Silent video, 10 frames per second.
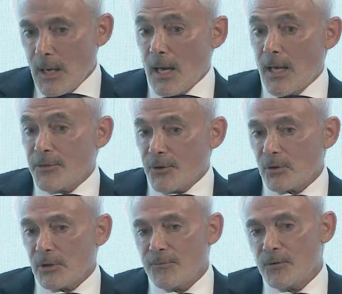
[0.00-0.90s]
And
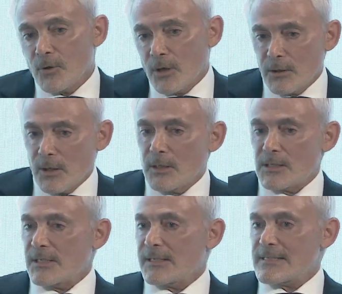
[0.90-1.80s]
thirdly,
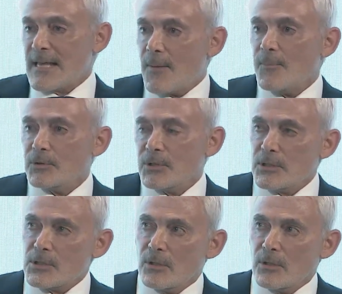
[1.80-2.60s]
as an example to this,